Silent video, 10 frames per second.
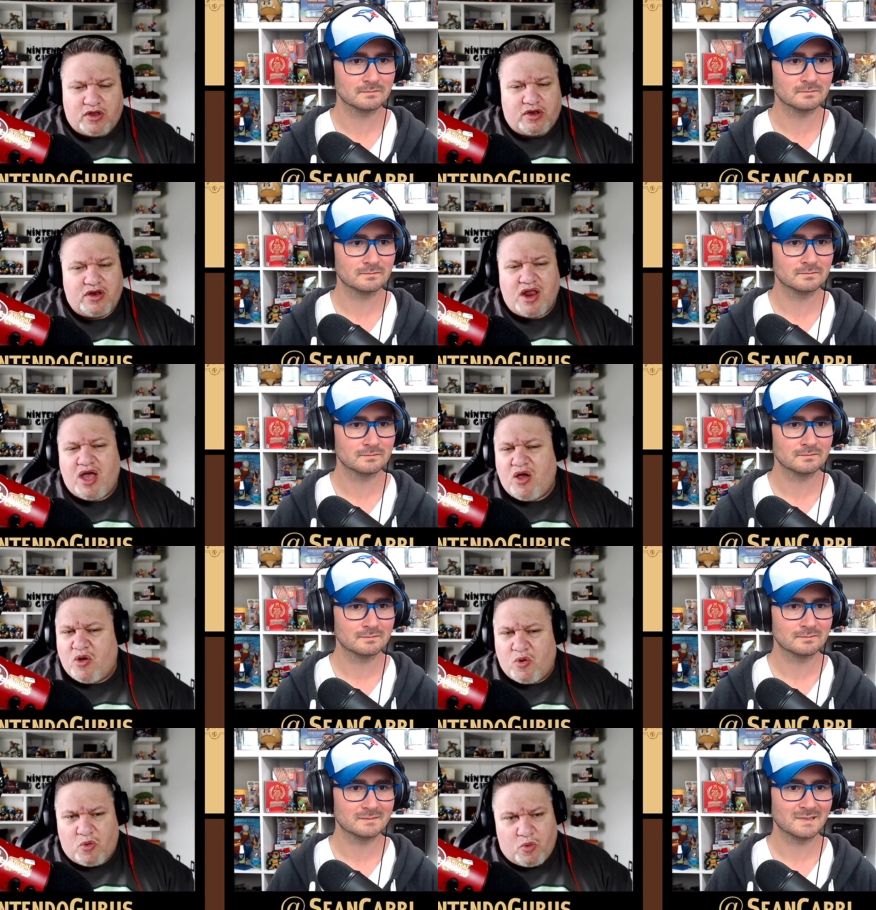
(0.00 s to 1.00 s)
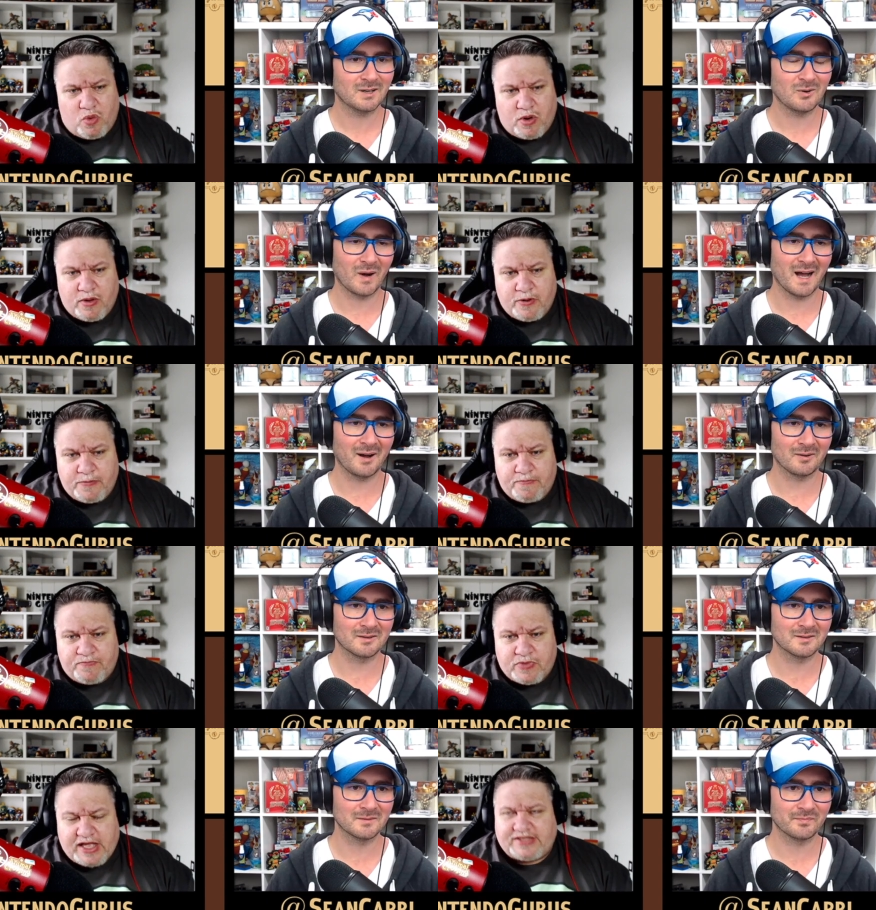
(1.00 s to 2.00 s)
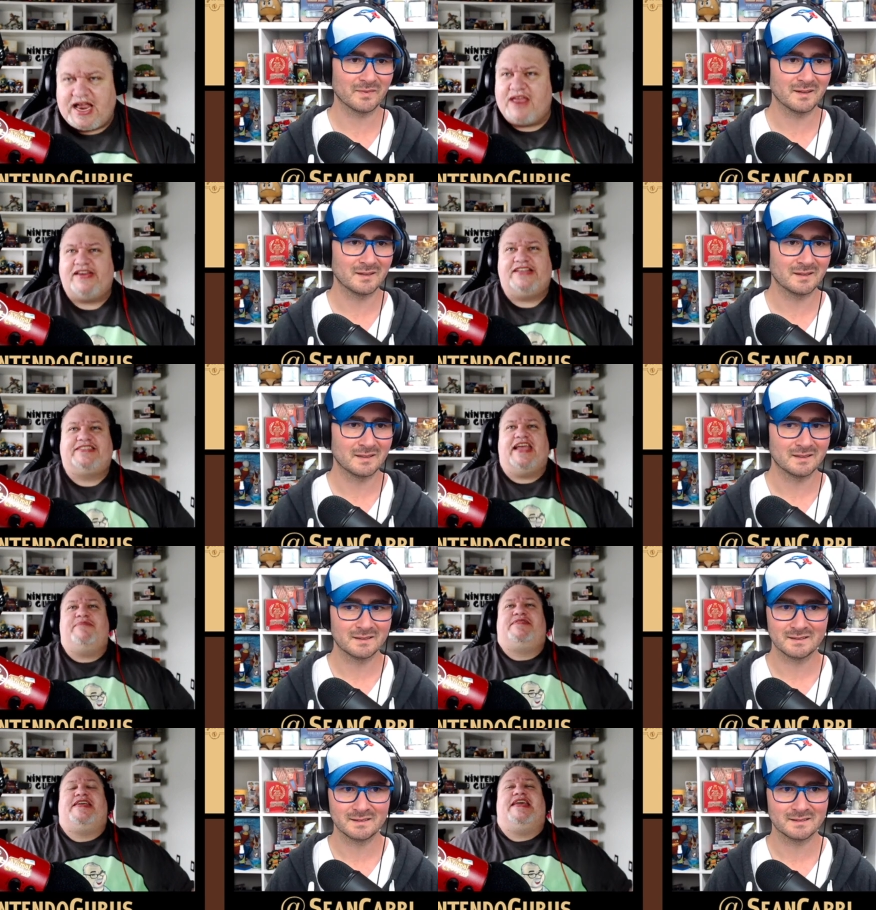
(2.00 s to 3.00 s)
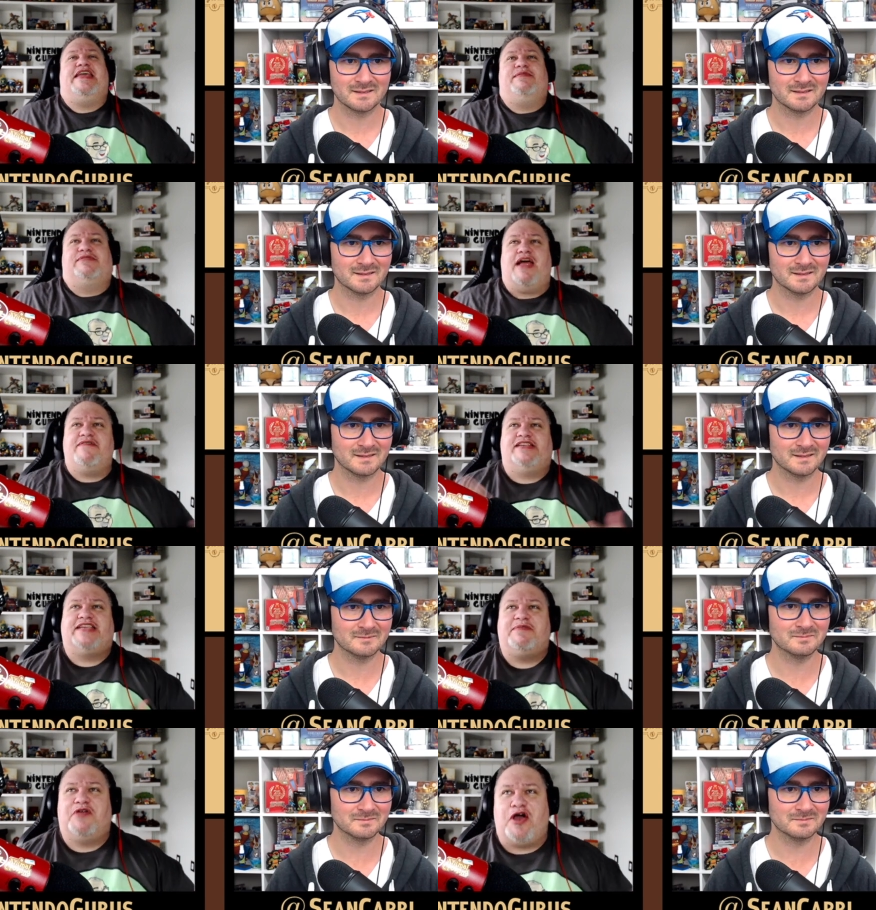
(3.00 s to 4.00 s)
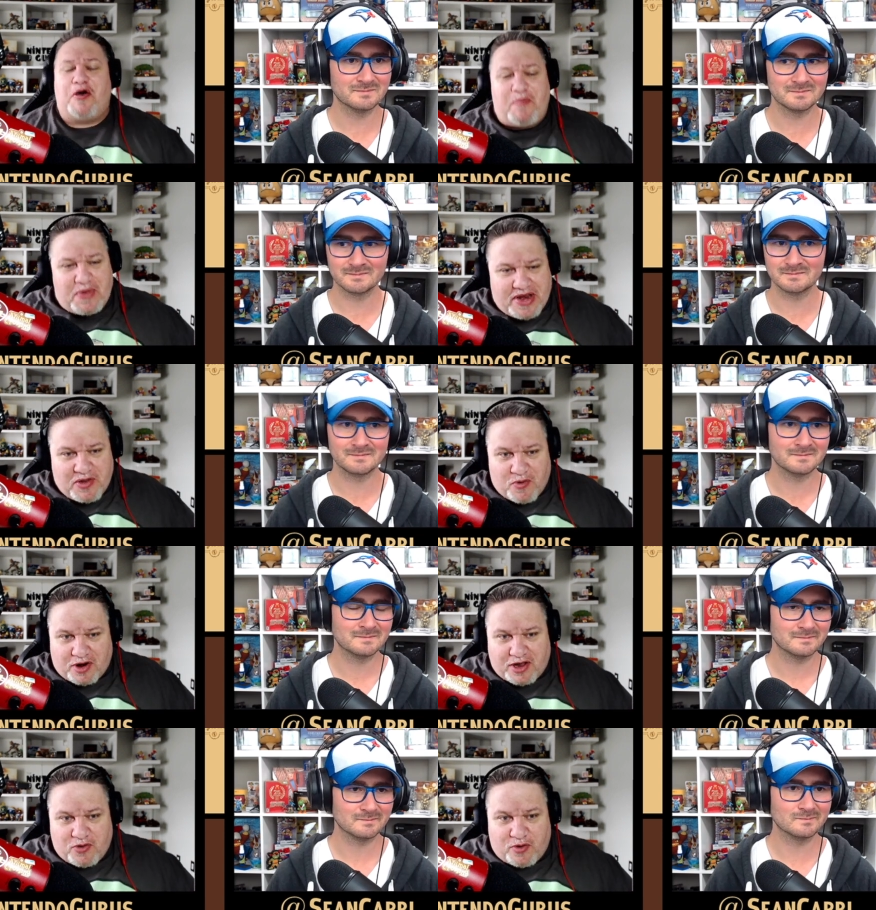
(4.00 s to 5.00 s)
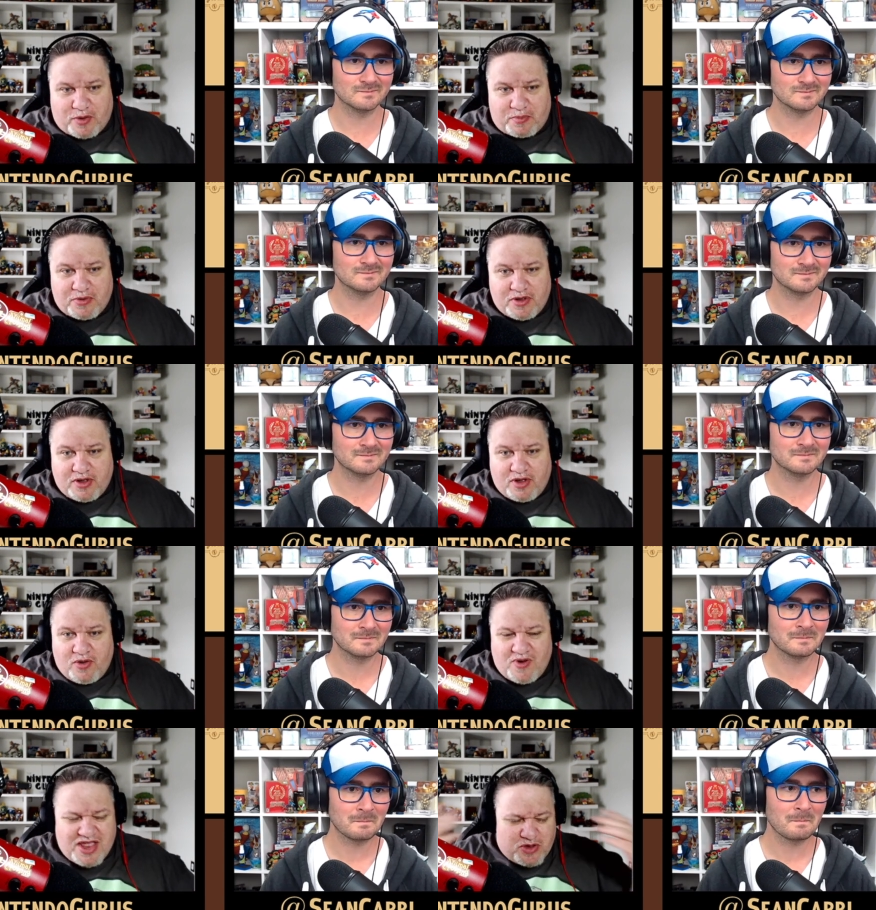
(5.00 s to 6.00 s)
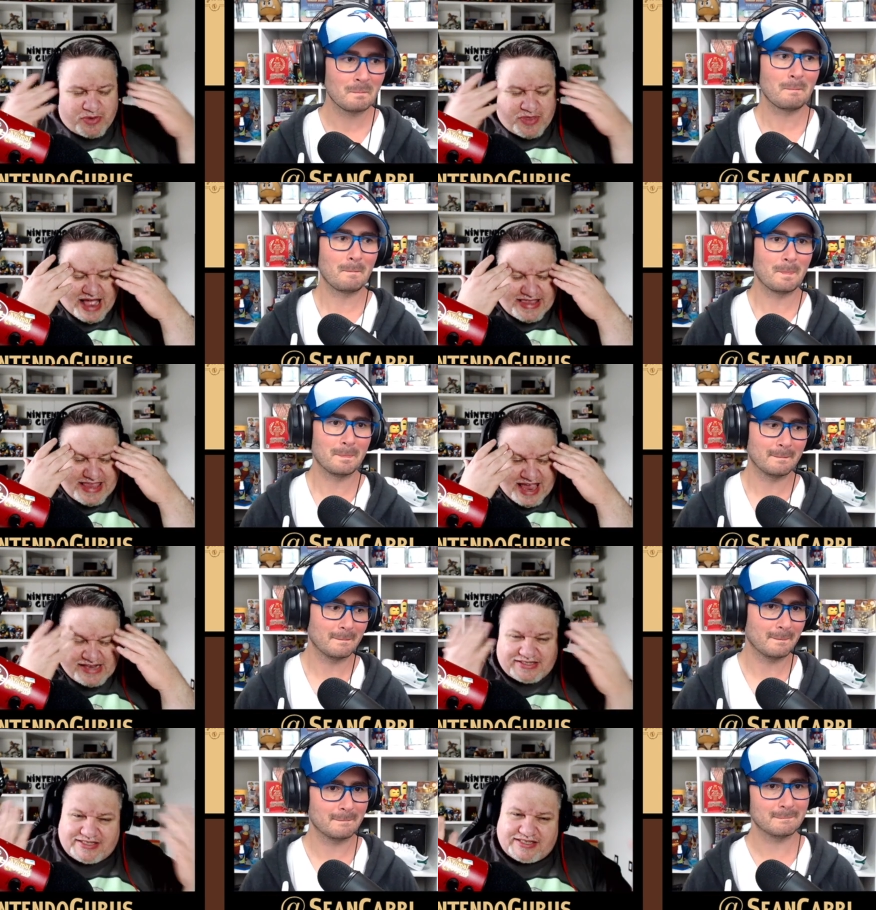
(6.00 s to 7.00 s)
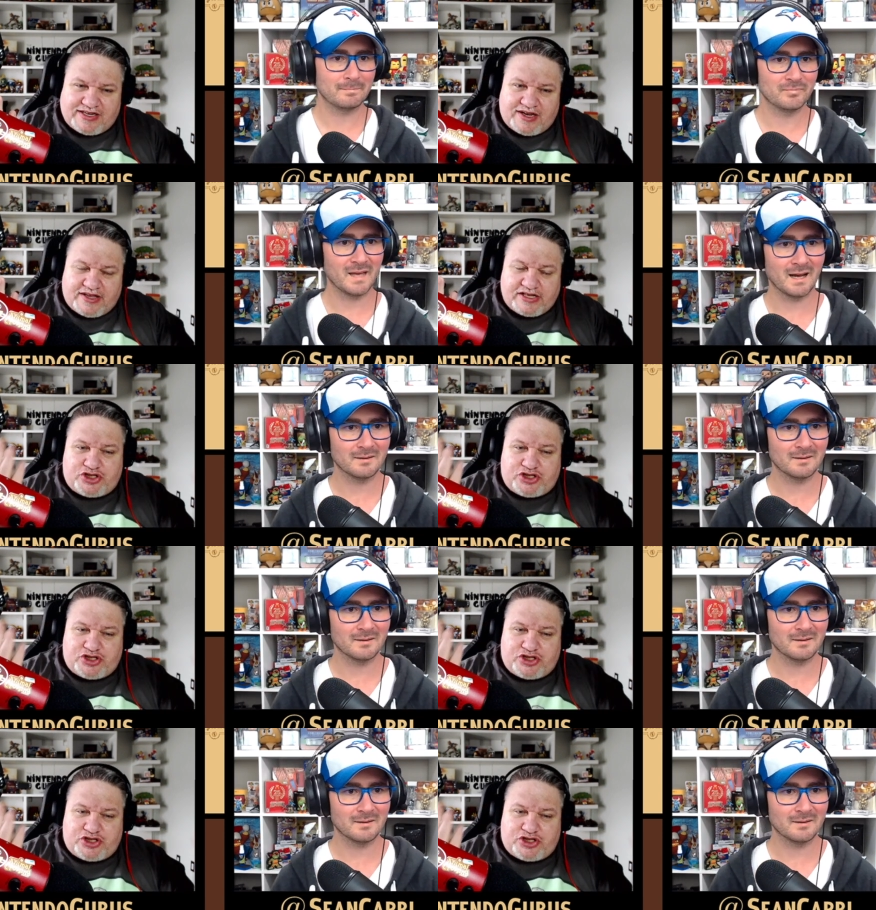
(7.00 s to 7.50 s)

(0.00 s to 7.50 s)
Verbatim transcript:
Speaker 1: no Wow. It's not even the same team. It's not even the same mm-hmm. company working on them. Mm-hmm. What are you, that dense? Yeah, that you